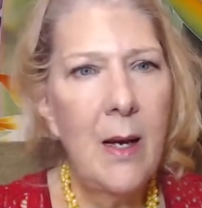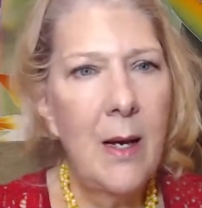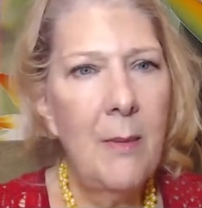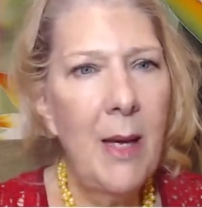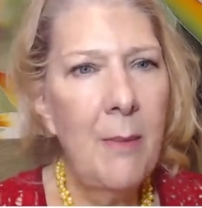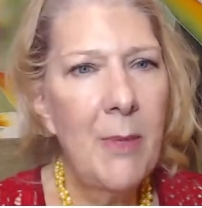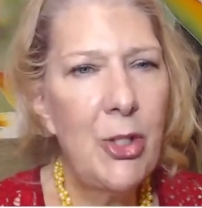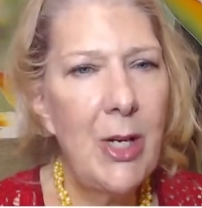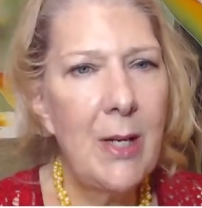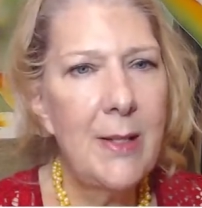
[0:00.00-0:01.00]
And
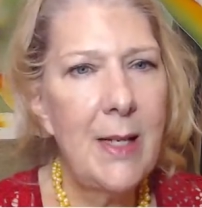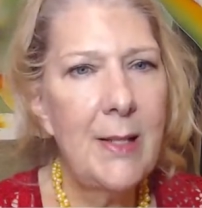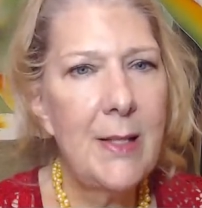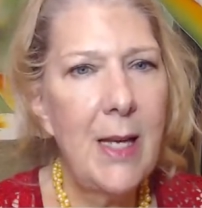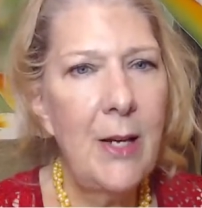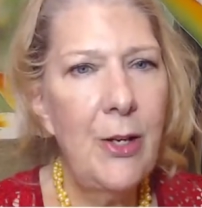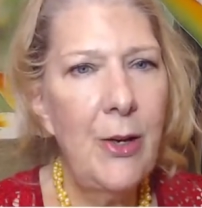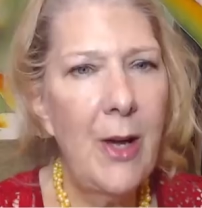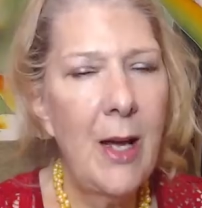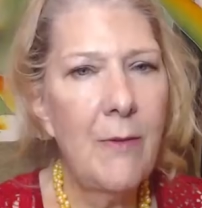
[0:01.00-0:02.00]
Michelle says, can
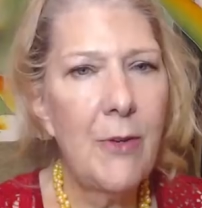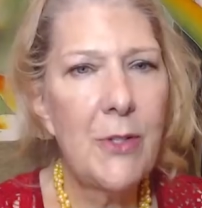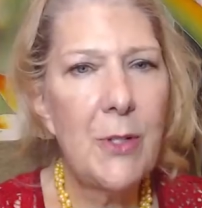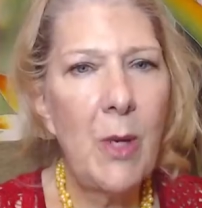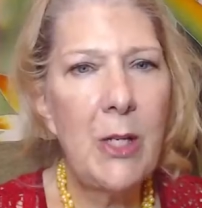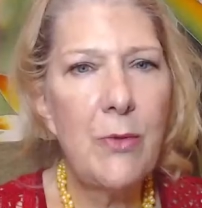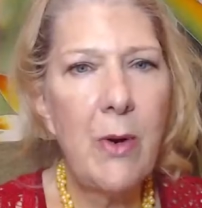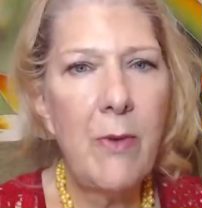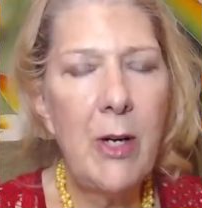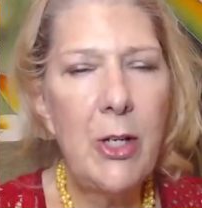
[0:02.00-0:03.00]
you ever switch
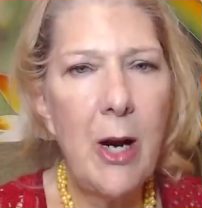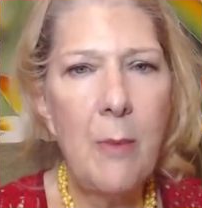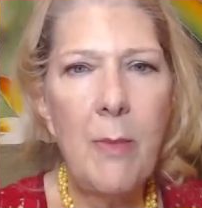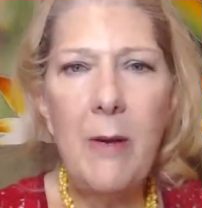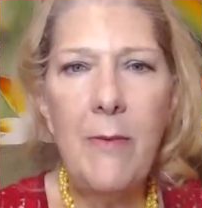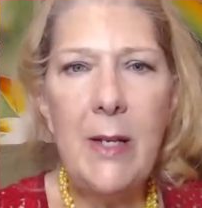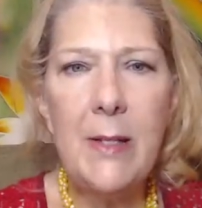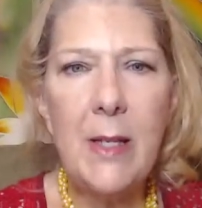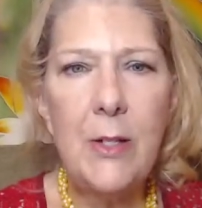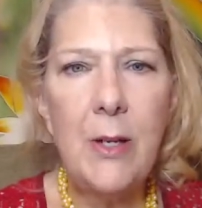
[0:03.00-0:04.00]
from retirement
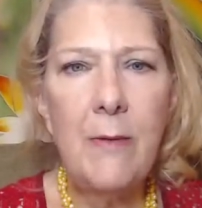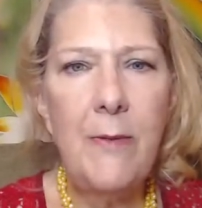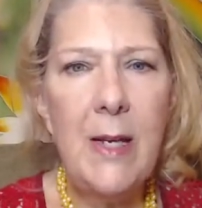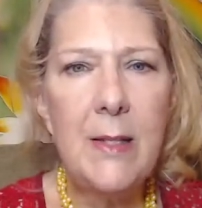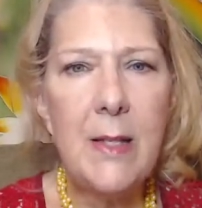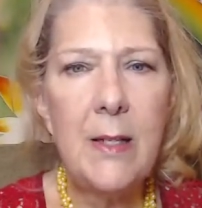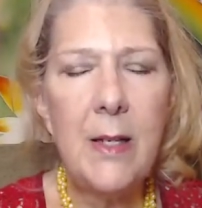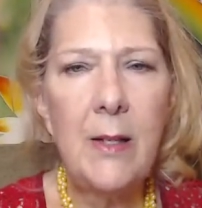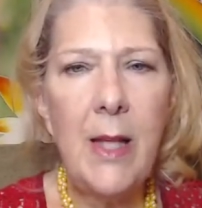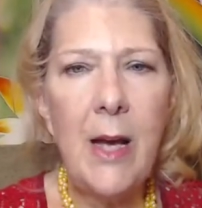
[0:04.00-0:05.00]
visa to visa
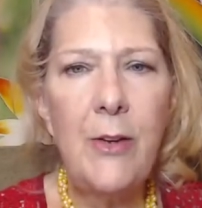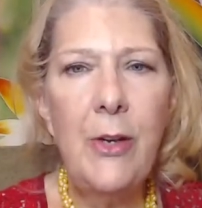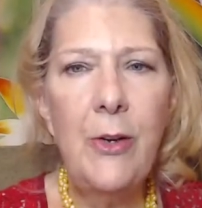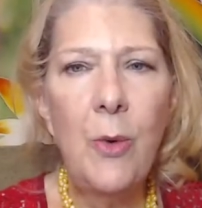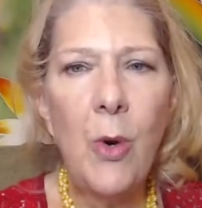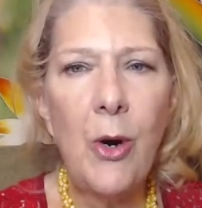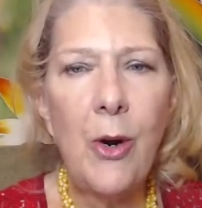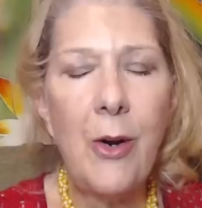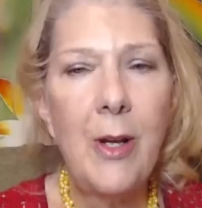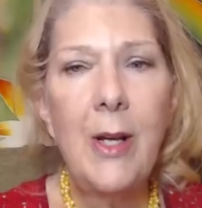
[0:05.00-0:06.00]
to allow you to
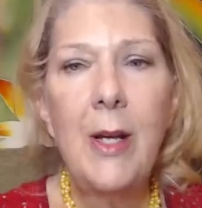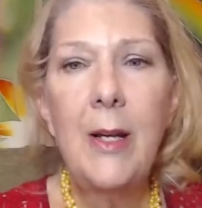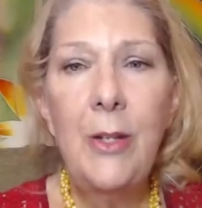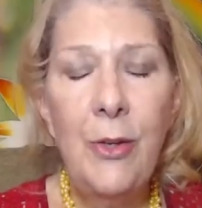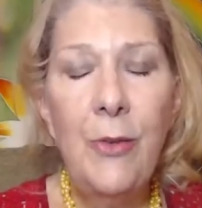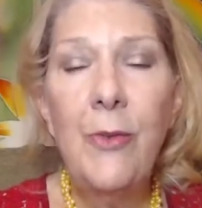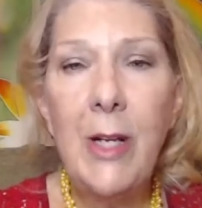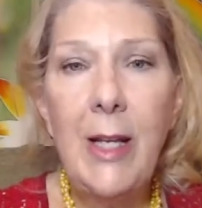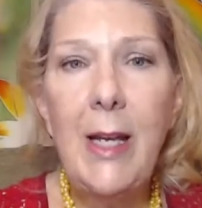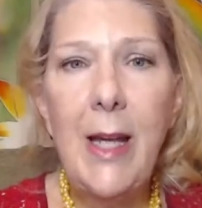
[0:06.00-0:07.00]
work? You
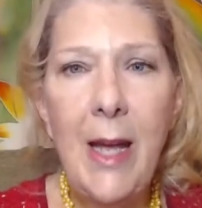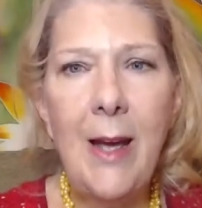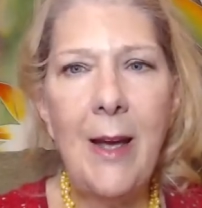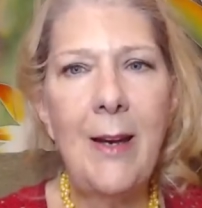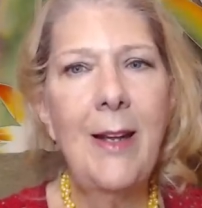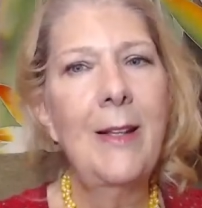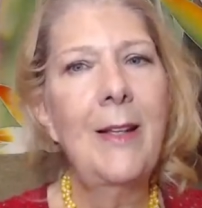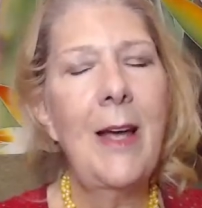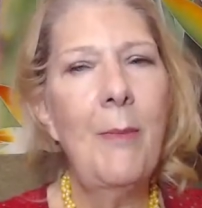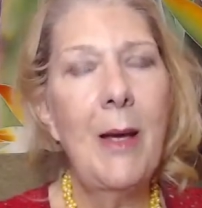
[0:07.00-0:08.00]
really can.
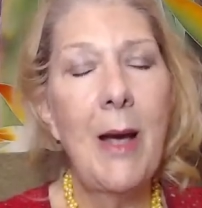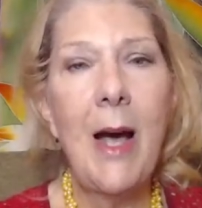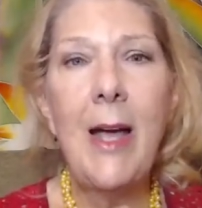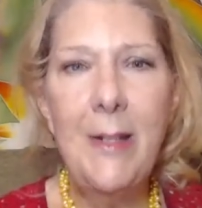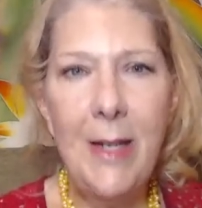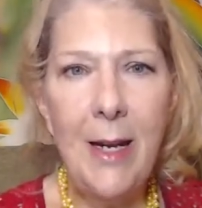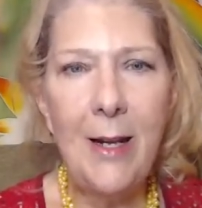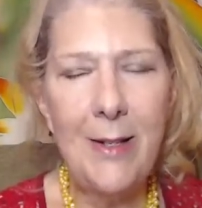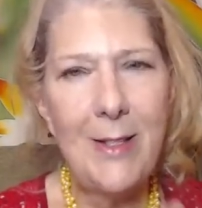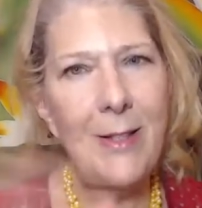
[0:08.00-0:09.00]
And I did
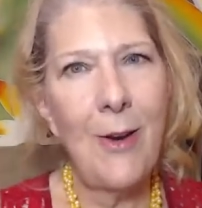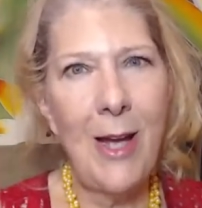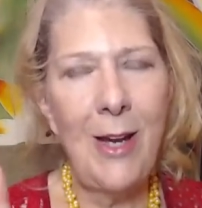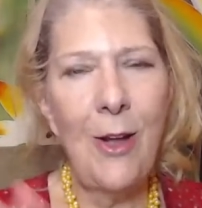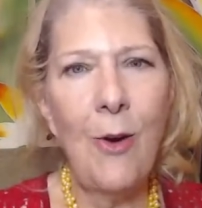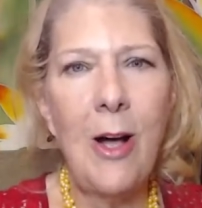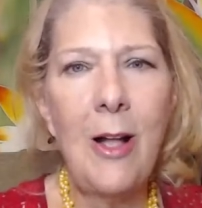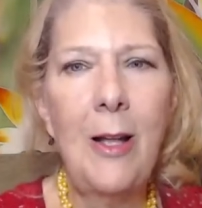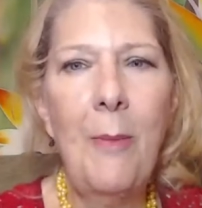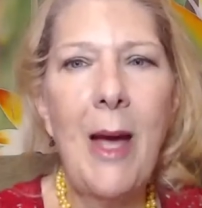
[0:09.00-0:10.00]
it, so I know
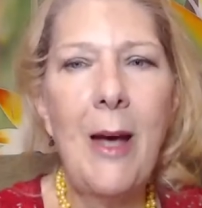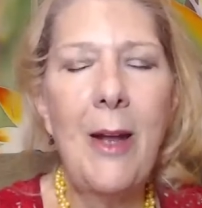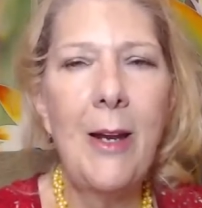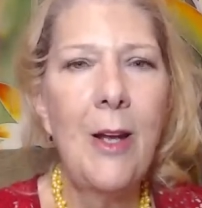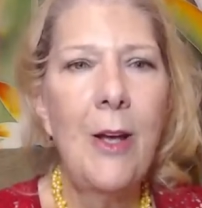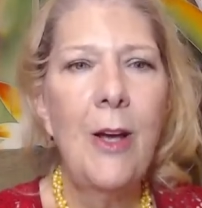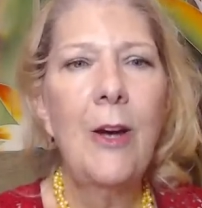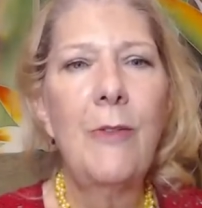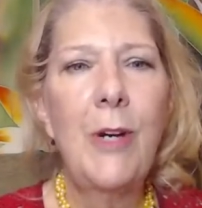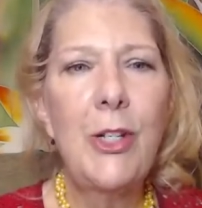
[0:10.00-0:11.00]
all about it.
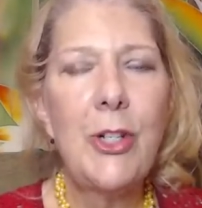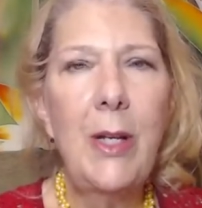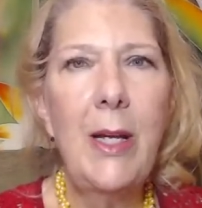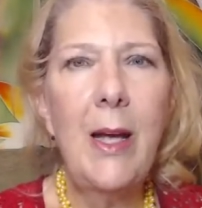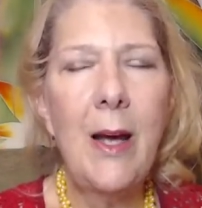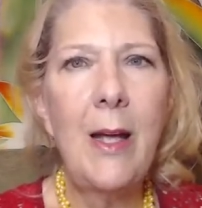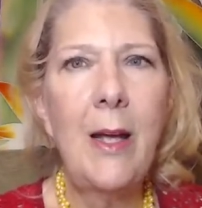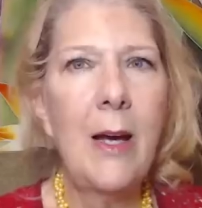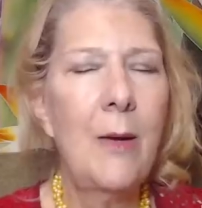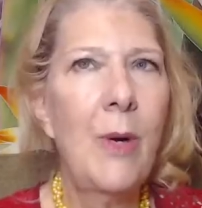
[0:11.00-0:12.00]
Originally,
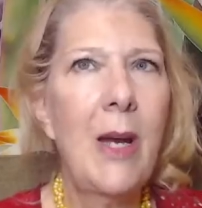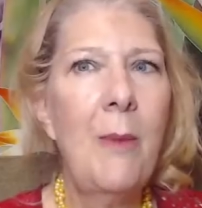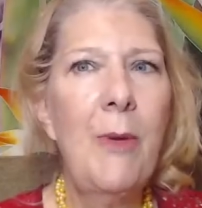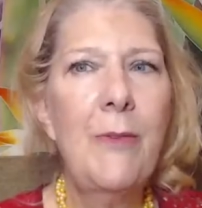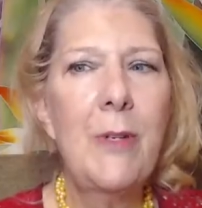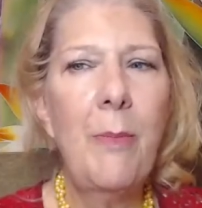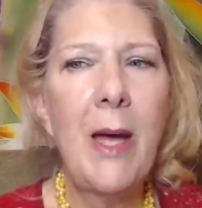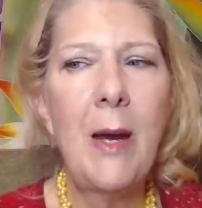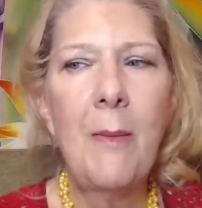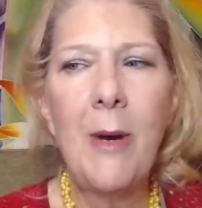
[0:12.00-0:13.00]
when I moved to
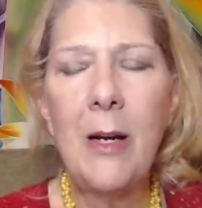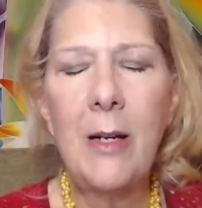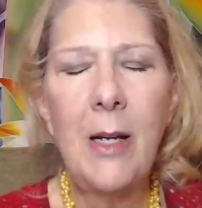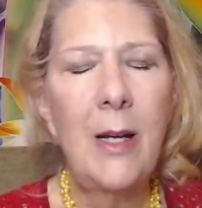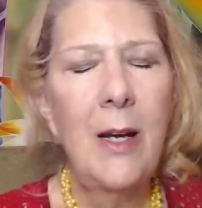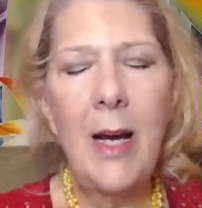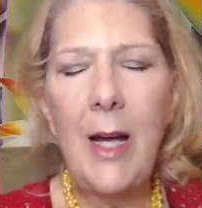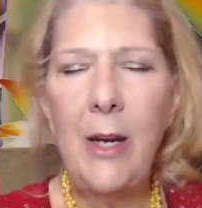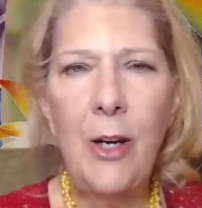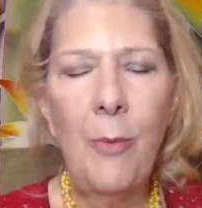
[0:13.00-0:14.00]
Panama,
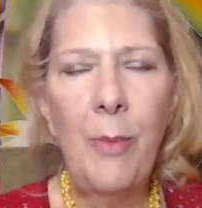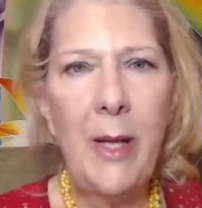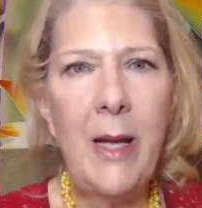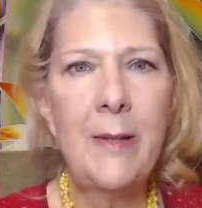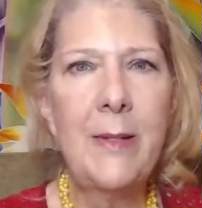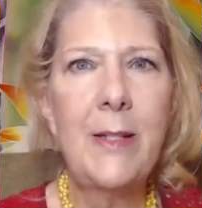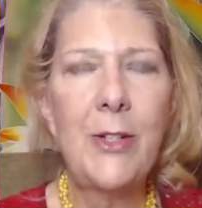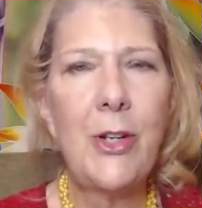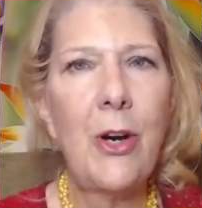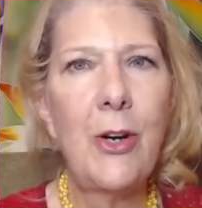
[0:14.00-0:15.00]
I had no plans
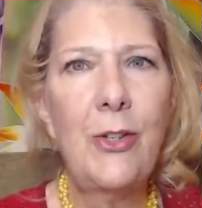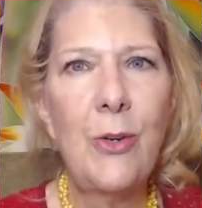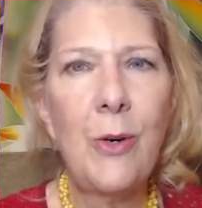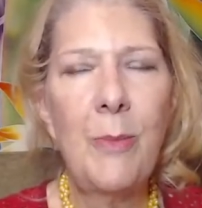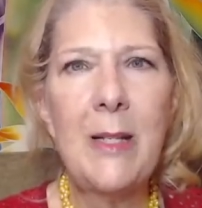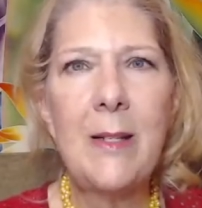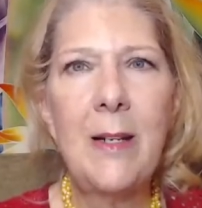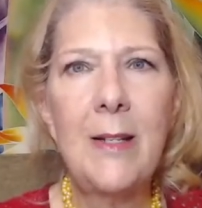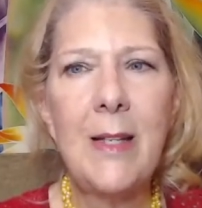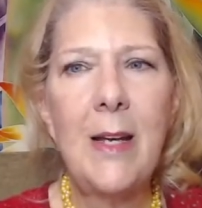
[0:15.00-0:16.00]
to start a tour
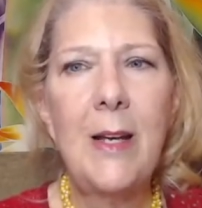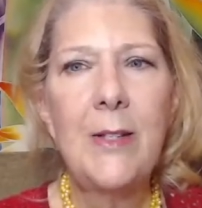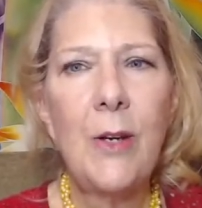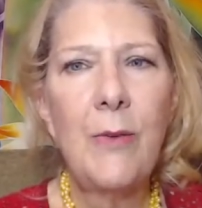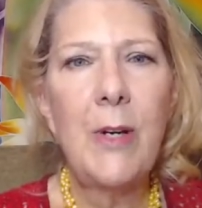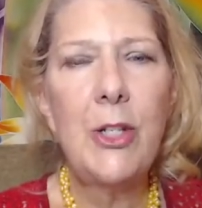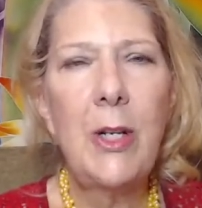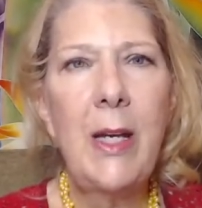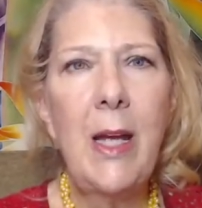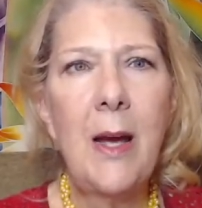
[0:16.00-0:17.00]
business. So
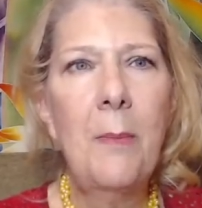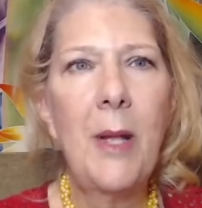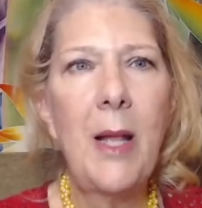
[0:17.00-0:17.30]
originally, I